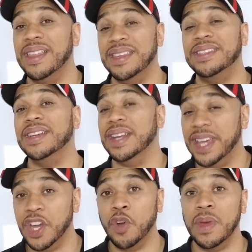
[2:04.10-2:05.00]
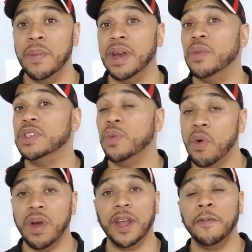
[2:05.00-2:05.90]
This didn't kill me, but it was a
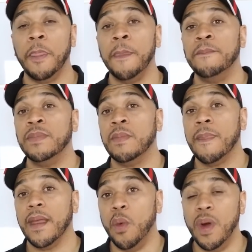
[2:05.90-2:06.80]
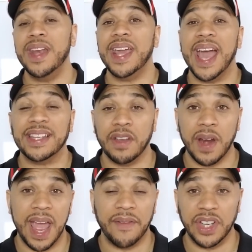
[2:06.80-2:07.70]
warning. One day I
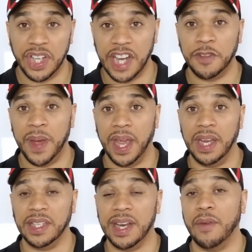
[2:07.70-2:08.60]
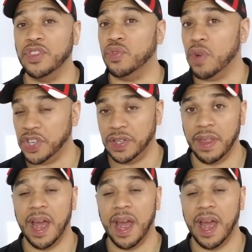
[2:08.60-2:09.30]
started having chest pains and I was rushed to the